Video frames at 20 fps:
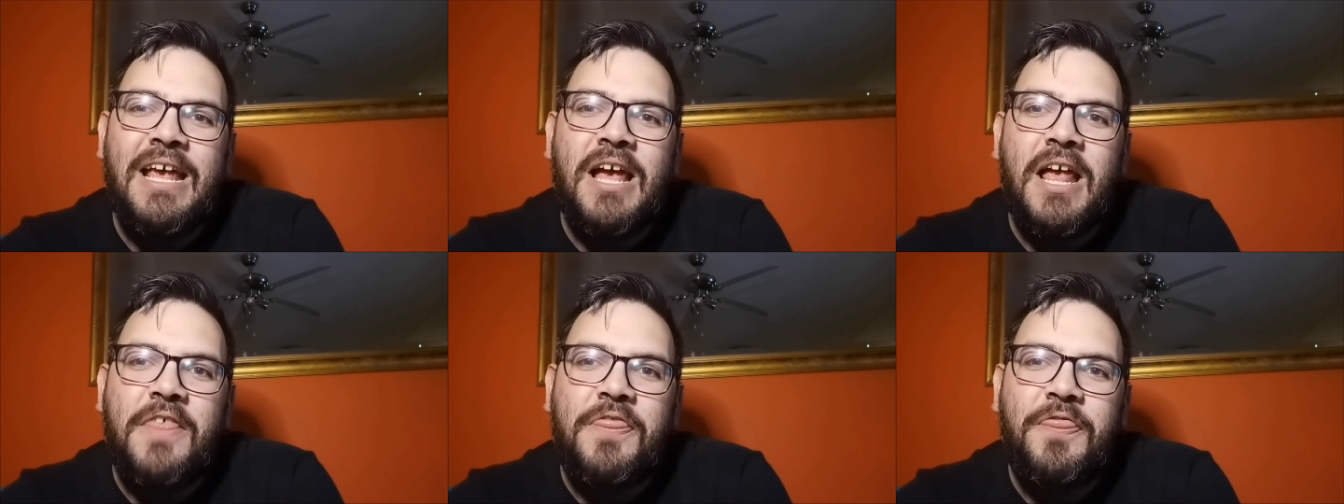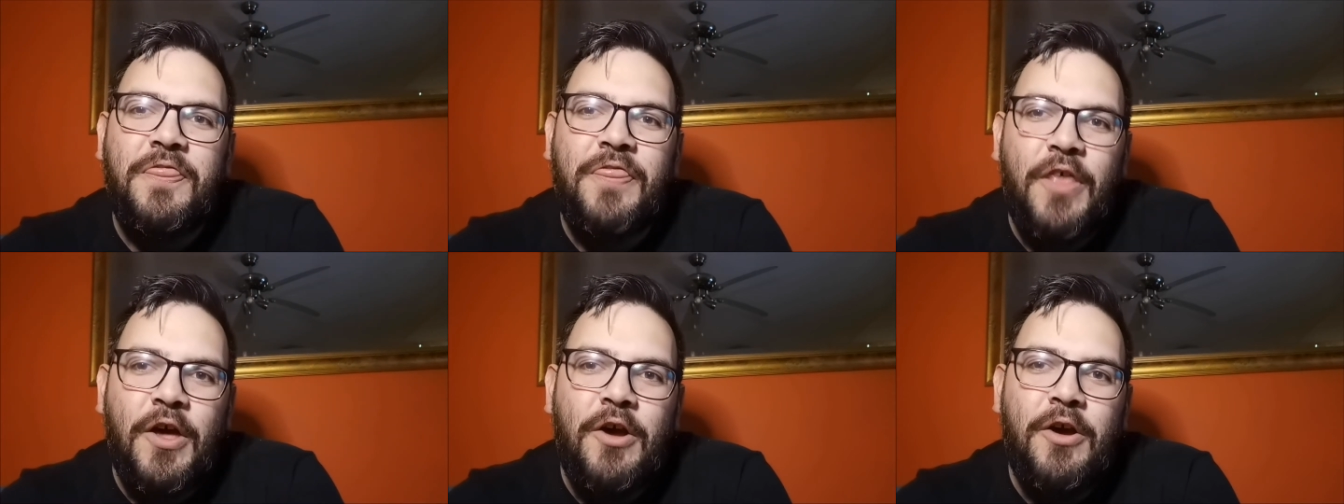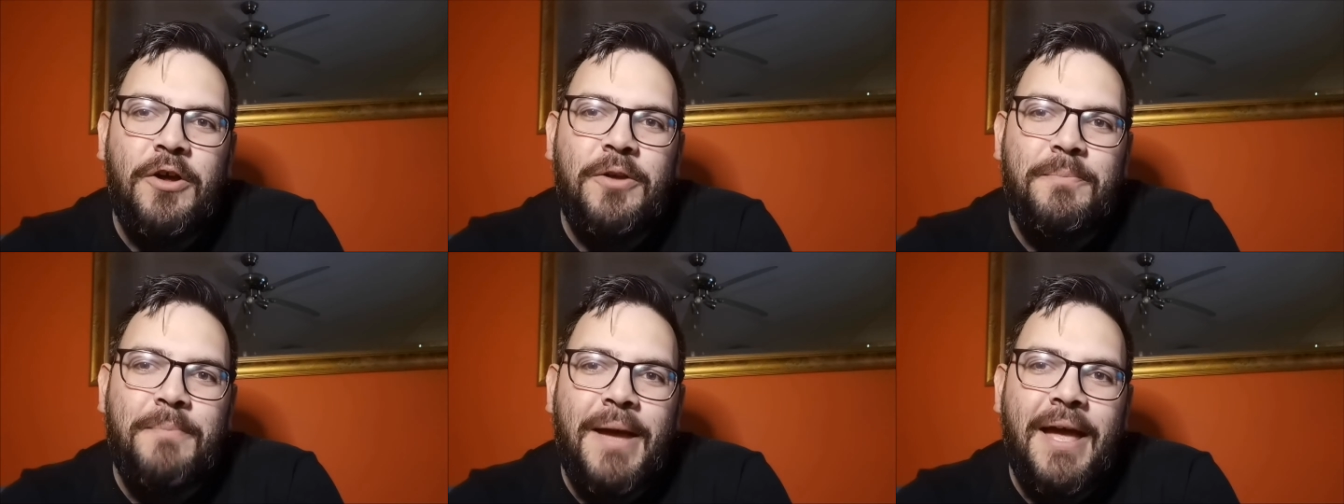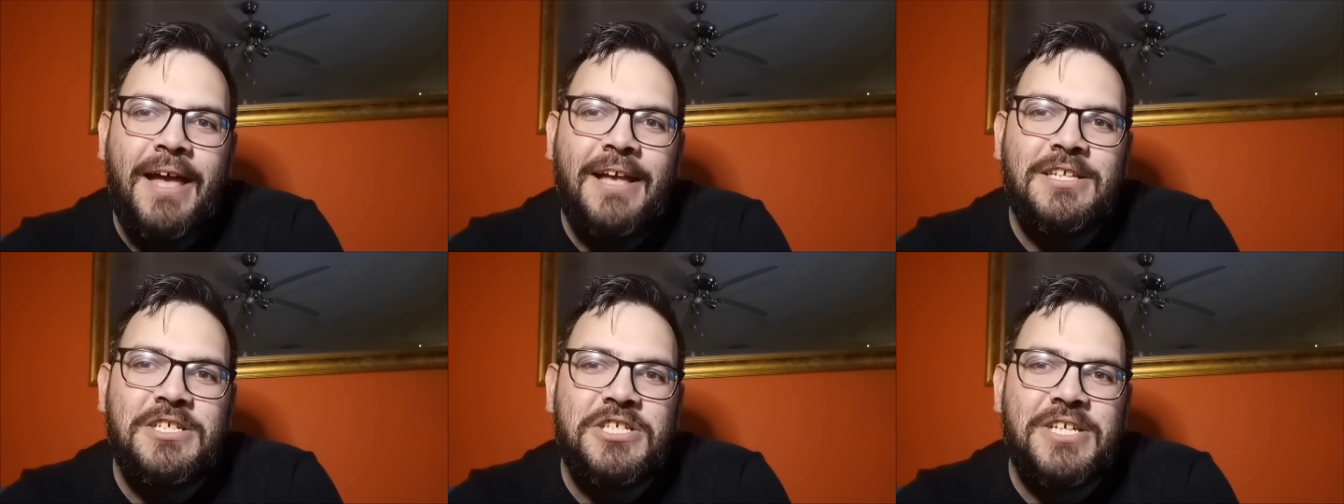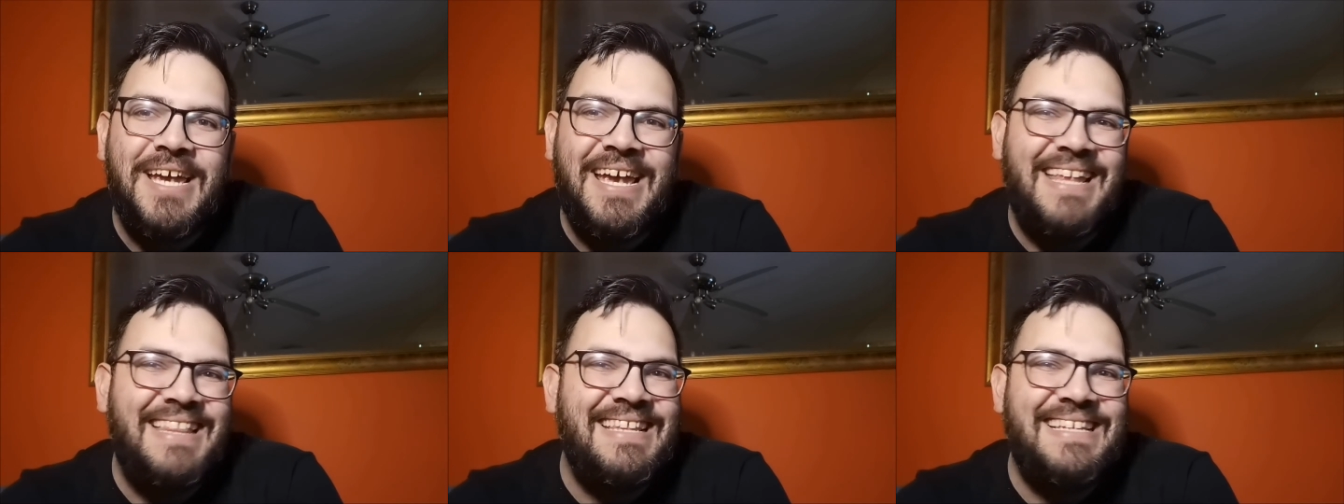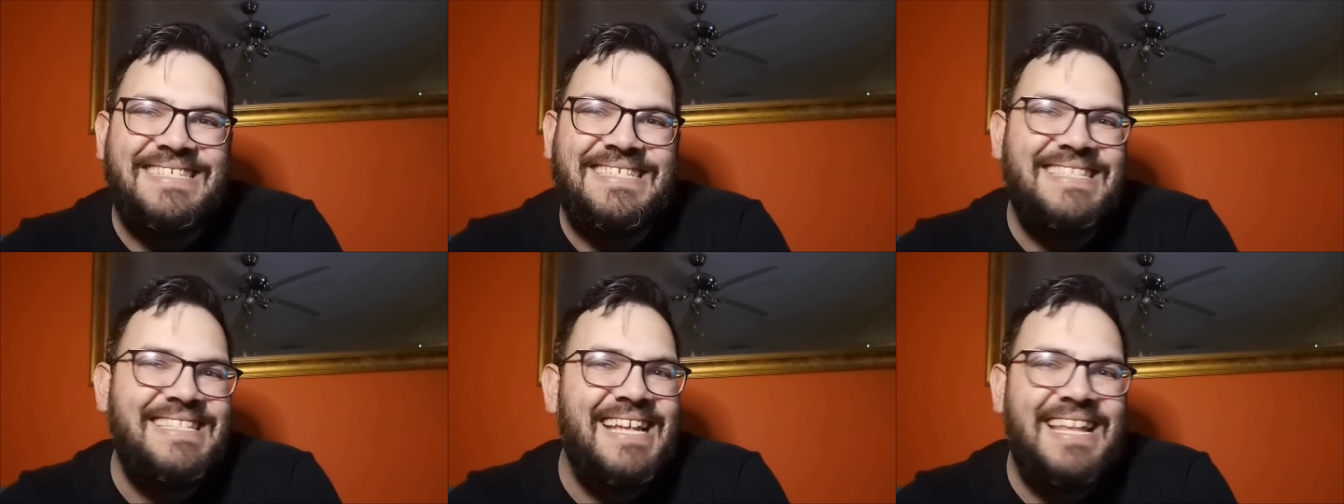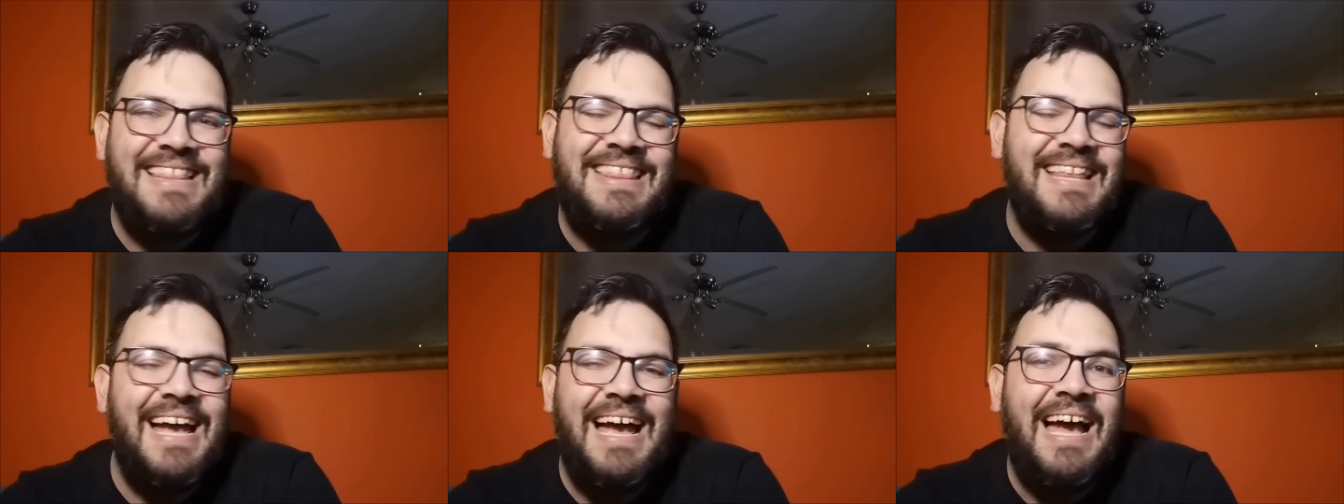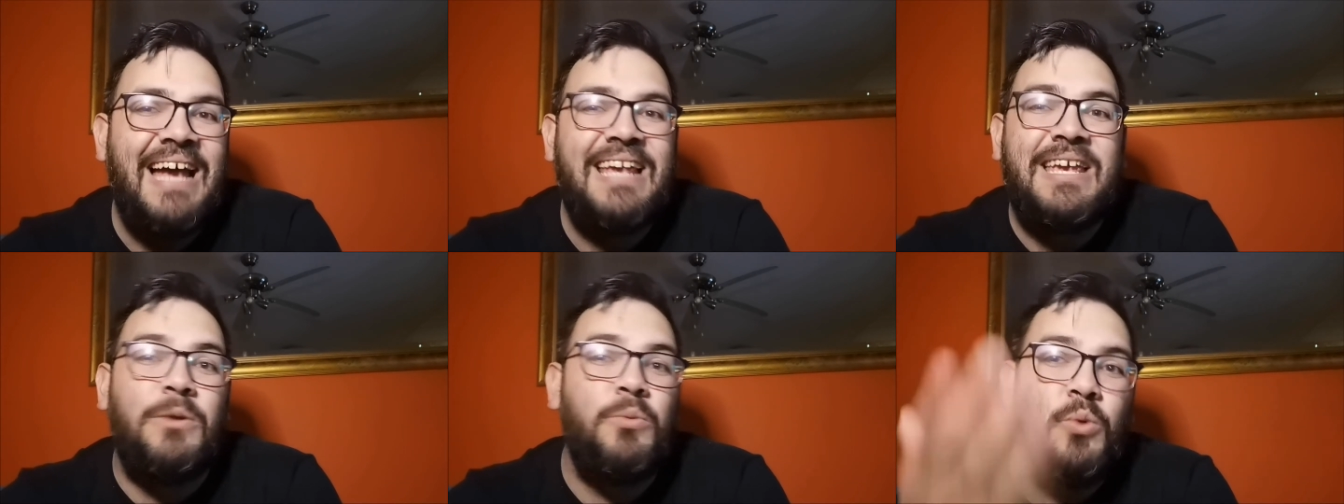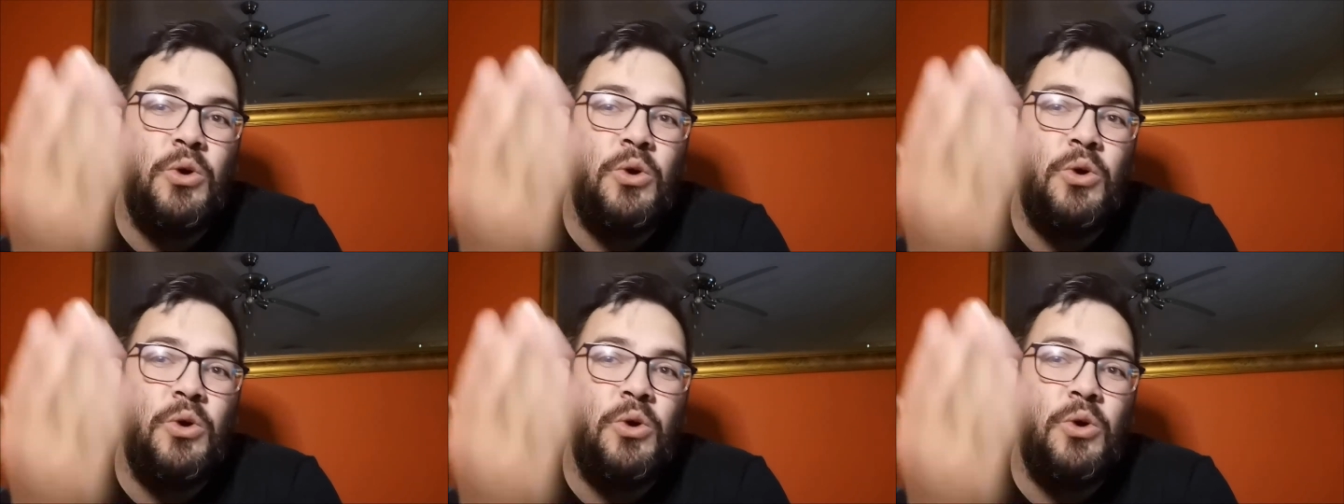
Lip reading: we're getting a third match, and there's nothing.